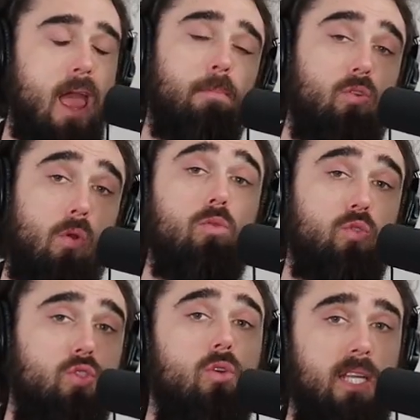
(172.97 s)
Game of
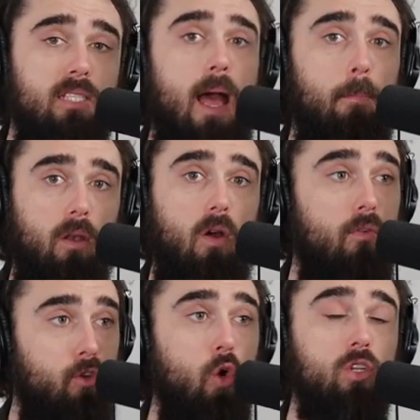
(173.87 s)
Thrones is a good example
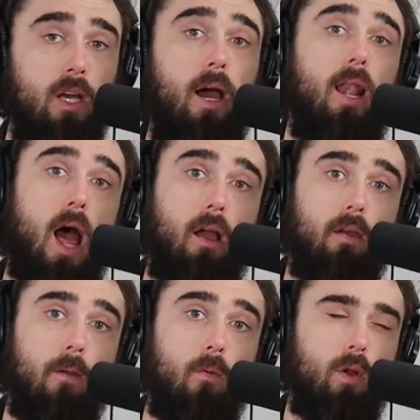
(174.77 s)
of good
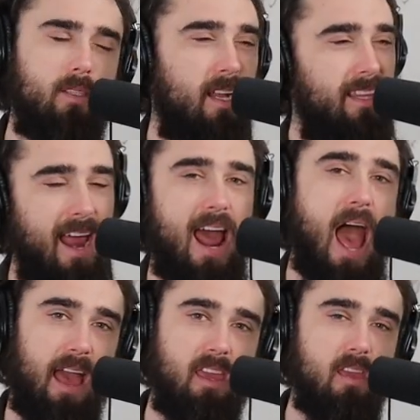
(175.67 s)
dialogue, or not that
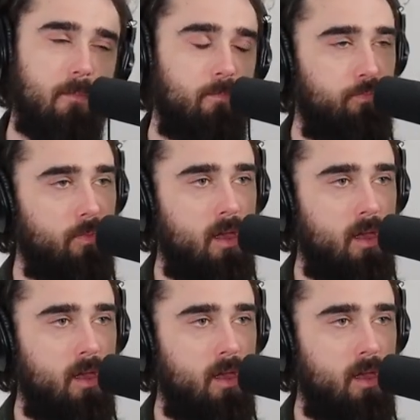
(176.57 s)
hacky